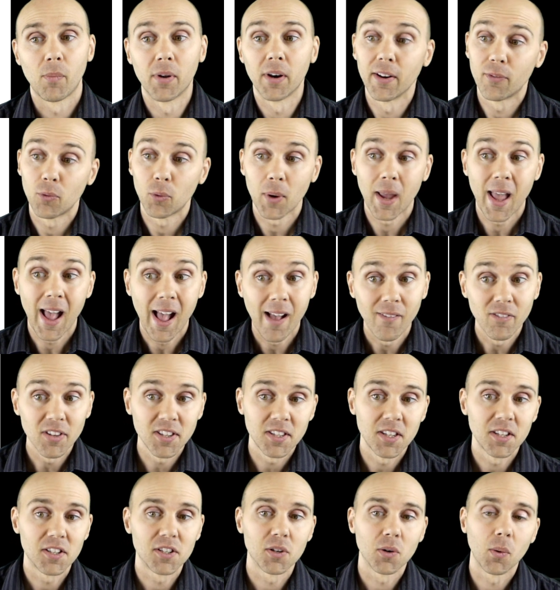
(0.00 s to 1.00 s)
But if we have a
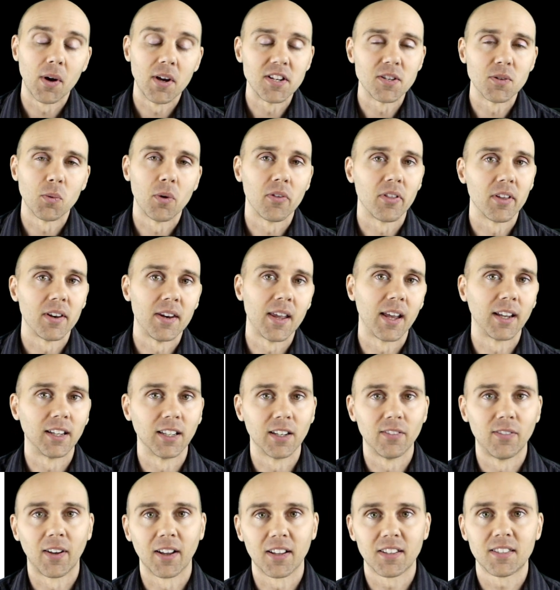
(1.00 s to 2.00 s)
situation with a
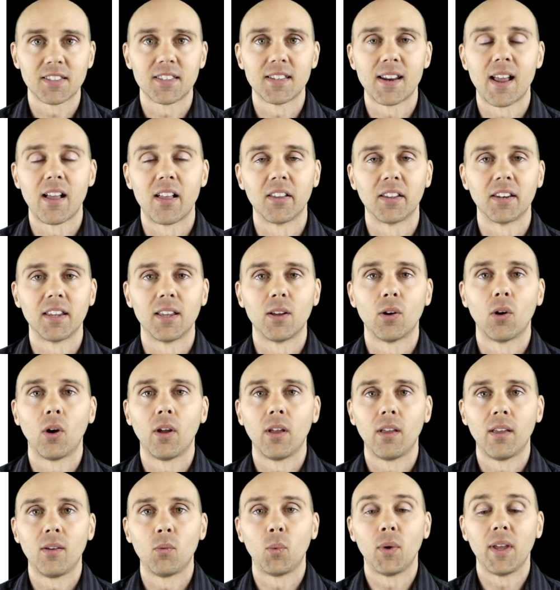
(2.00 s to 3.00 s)
negative externality,
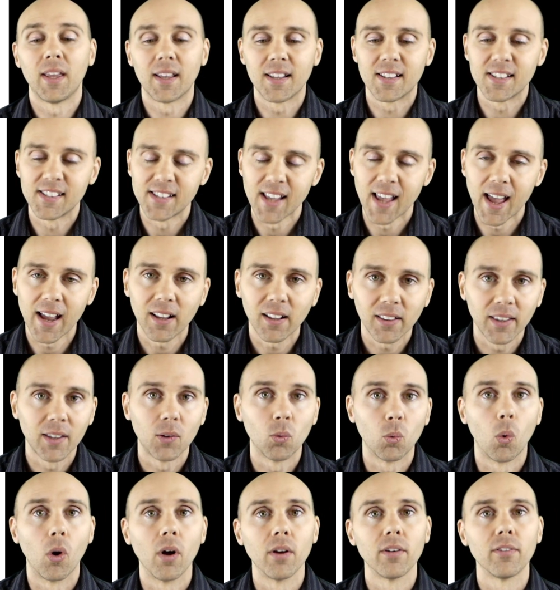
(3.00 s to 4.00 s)
we
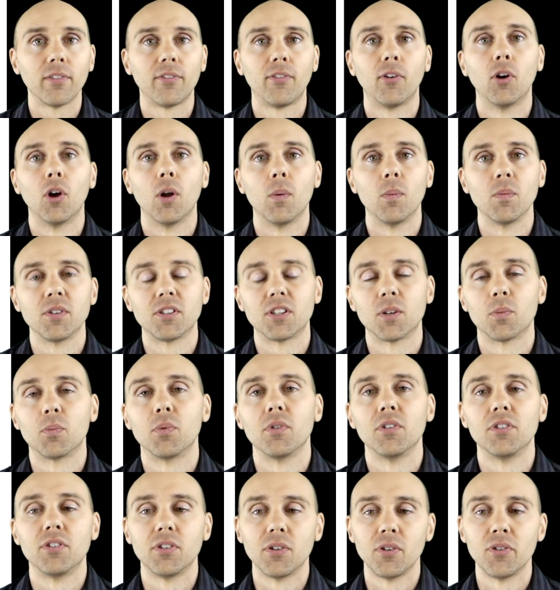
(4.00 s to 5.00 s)
exactly want firms to
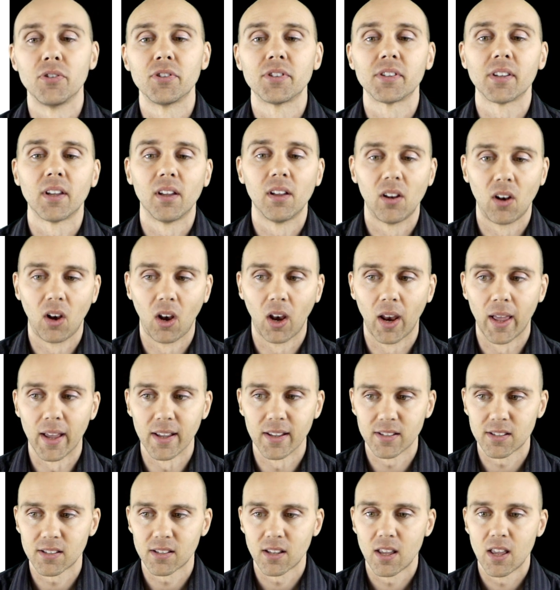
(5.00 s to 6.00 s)
produce
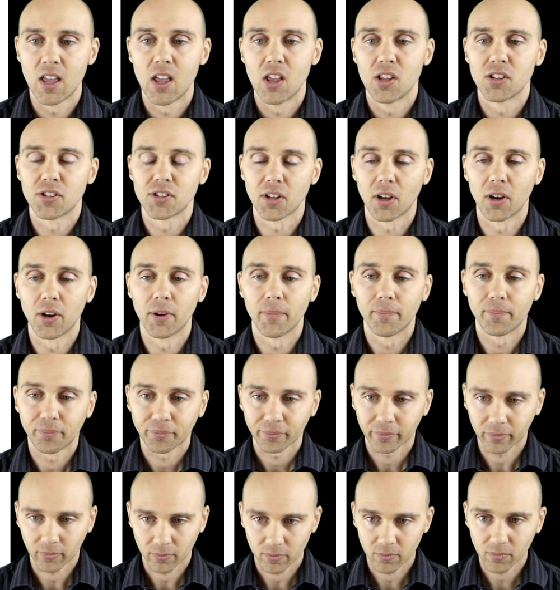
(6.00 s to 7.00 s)
less. So
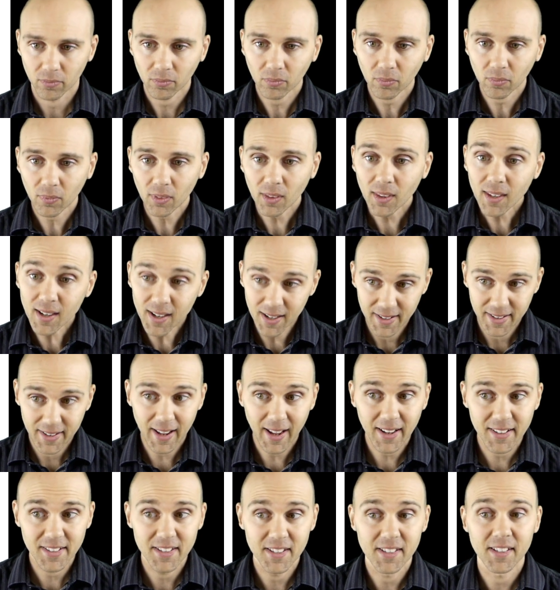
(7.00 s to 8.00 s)

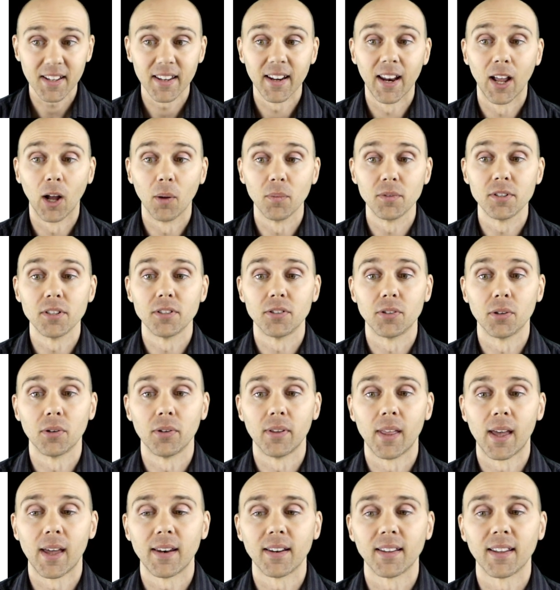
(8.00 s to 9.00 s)
Taxes can help to
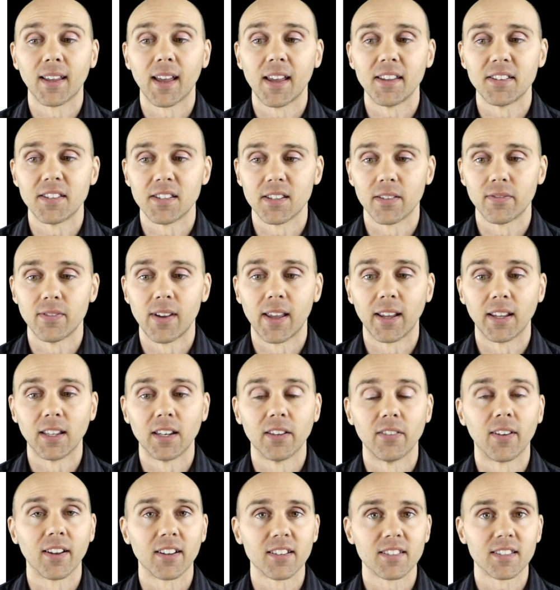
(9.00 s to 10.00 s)
do that in cases of
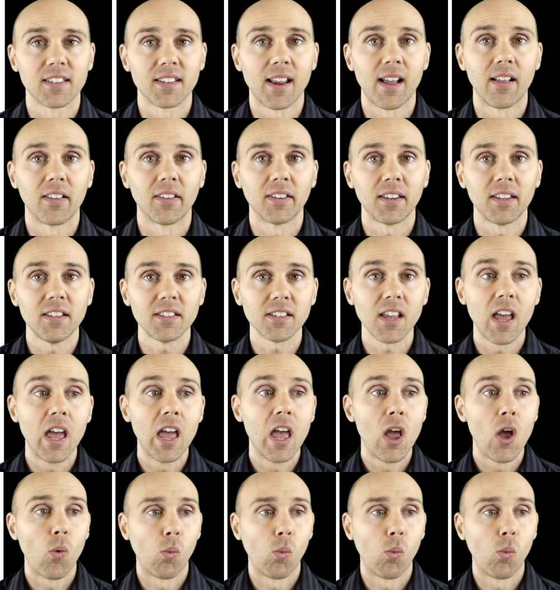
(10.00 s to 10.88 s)
negative externalities.